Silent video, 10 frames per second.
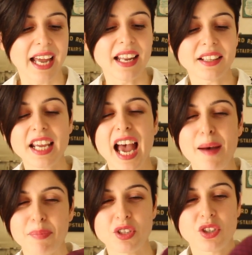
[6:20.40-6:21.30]
and nothing
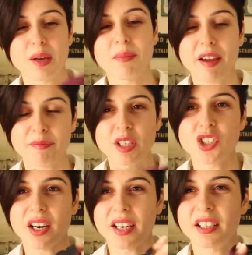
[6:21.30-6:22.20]
happens to them I've been
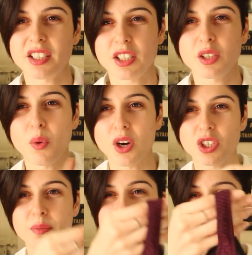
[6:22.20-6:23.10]
chucking this in the
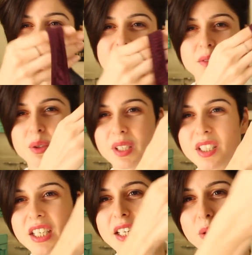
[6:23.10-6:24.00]
washing machine and you can
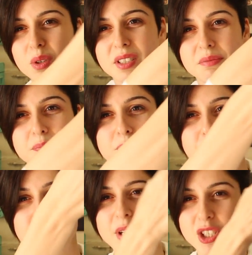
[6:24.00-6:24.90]
see it looks
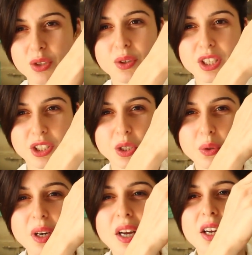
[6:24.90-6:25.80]
pretty much as good as
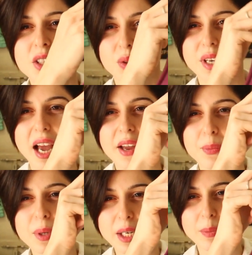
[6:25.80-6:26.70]
new. So yeah, I
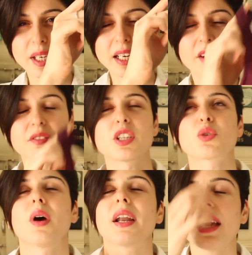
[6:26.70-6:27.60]
really, really love
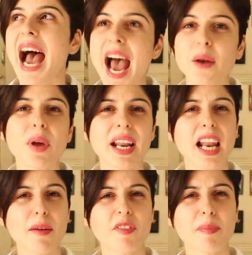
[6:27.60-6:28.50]
this one. And what I
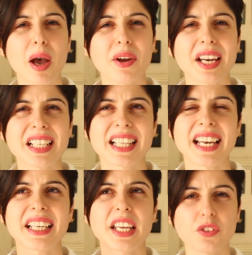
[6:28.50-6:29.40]
love about it is
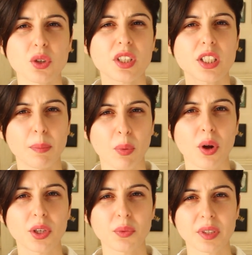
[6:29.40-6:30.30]
that it gives you the
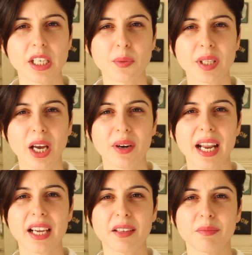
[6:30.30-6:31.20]
support you need without
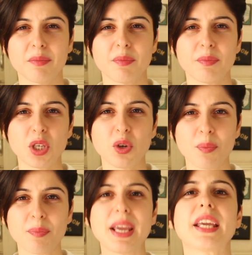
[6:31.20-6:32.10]
like you know
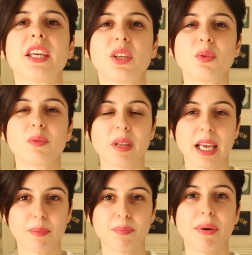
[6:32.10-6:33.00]
making you
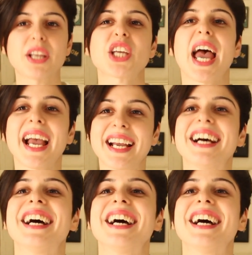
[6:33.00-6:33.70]
like pachak